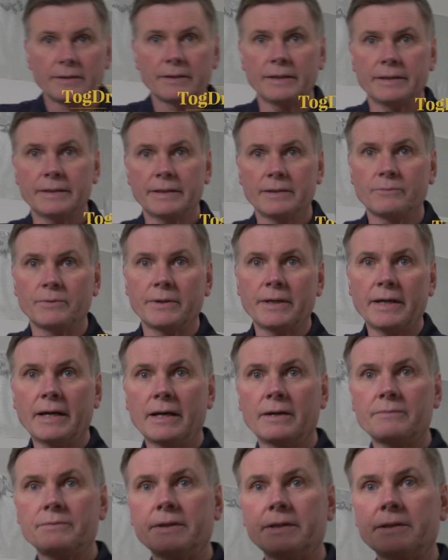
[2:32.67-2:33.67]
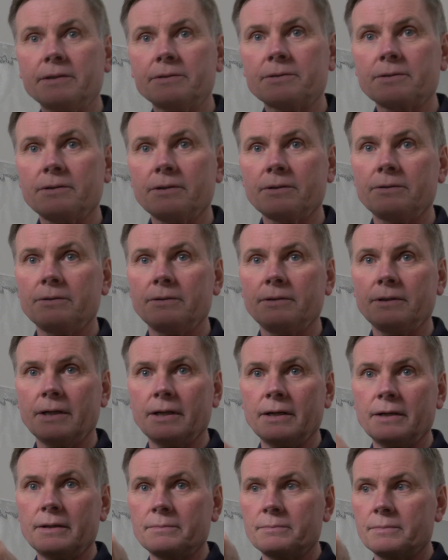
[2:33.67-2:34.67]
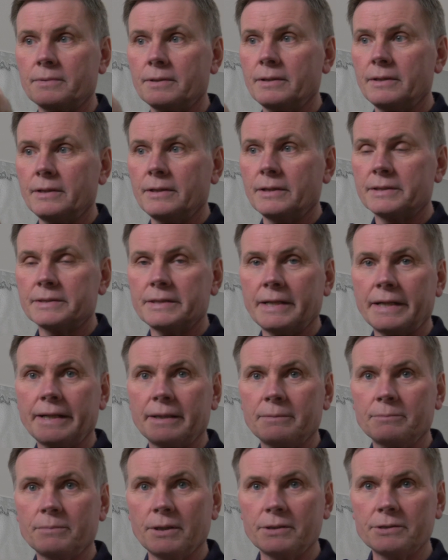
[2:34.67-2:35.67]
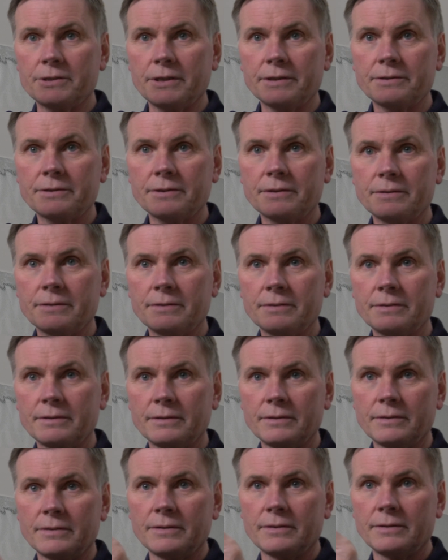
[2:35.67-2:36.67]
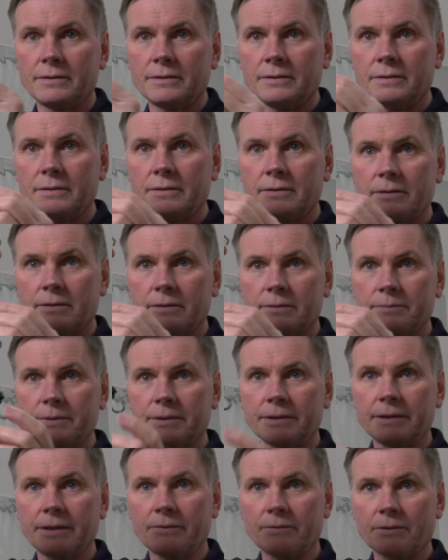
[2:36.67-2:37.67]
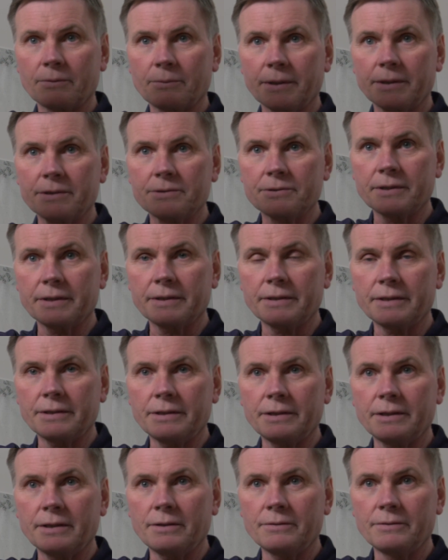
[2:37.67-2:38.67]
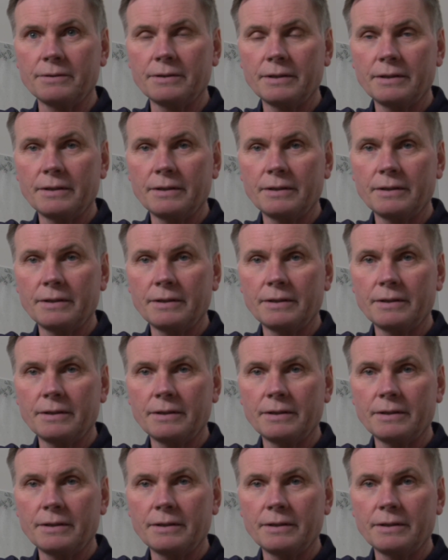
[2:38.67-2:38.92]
And then we have these little tie-down bungees. Get where you can see it, there you go.